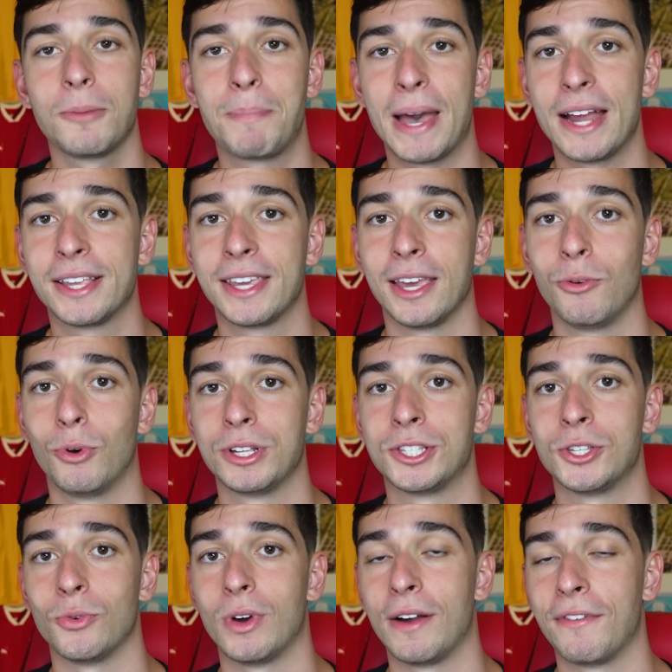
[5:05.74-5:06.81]
a bad kit
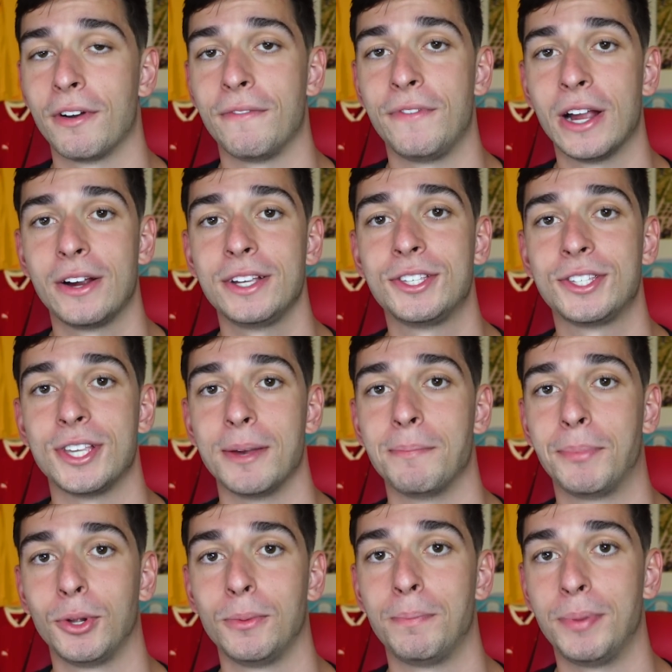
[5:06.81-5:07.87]
whatsoever, very
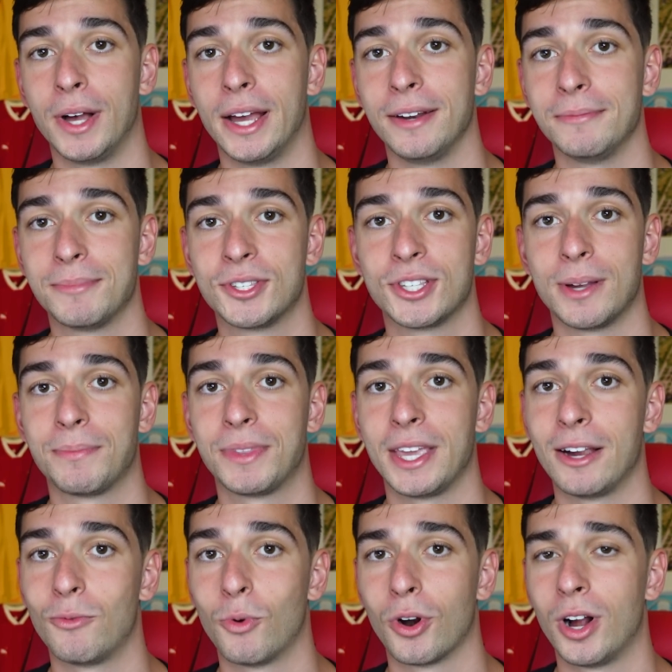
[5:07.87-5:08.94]
simple, but
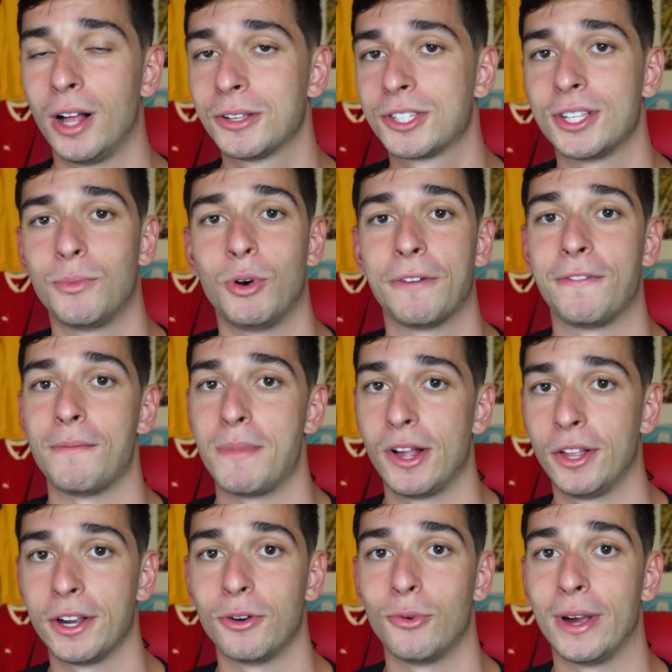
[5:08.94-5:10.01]
something we're all somewhat
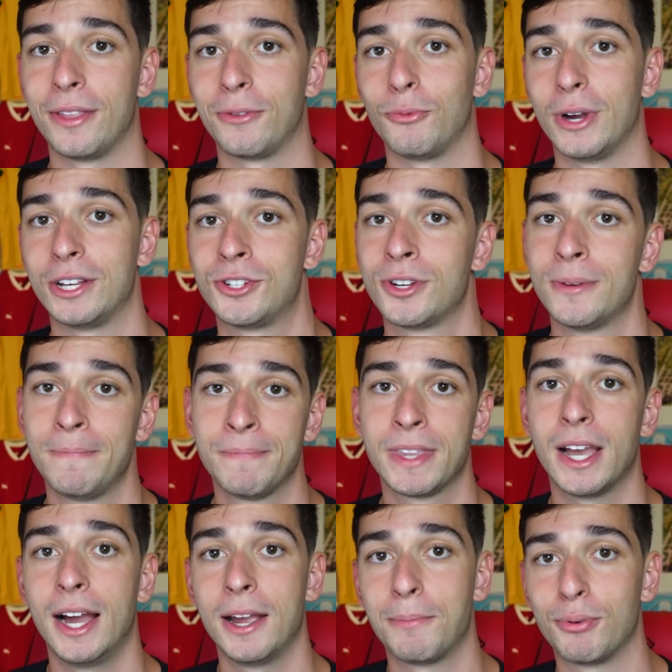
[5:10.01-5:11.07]
familiar with, which
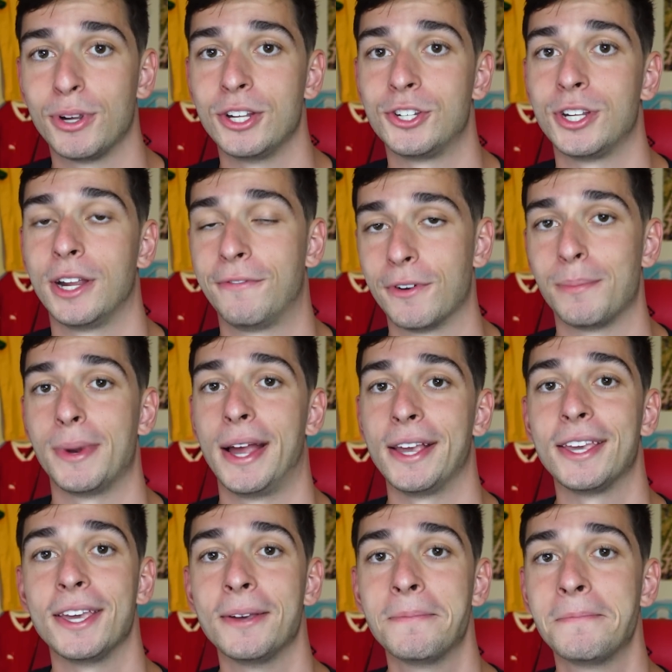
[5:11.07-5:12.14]
I appreciate from
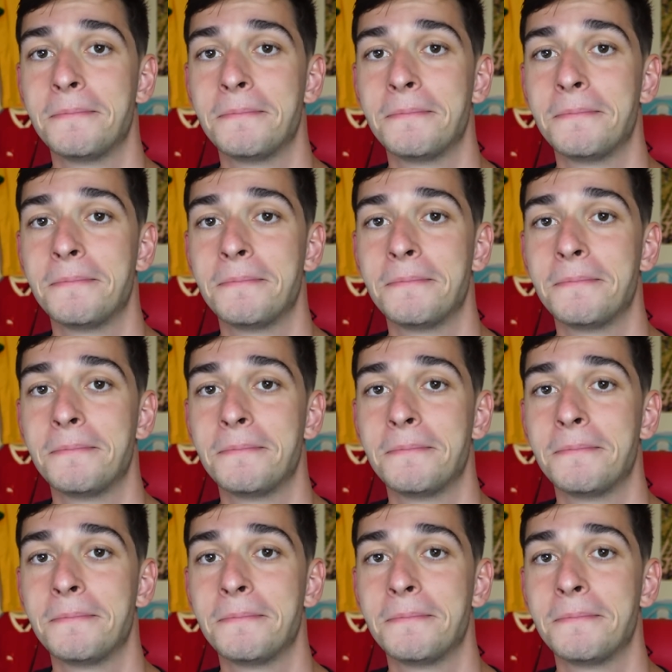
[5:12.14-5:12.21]
Nike.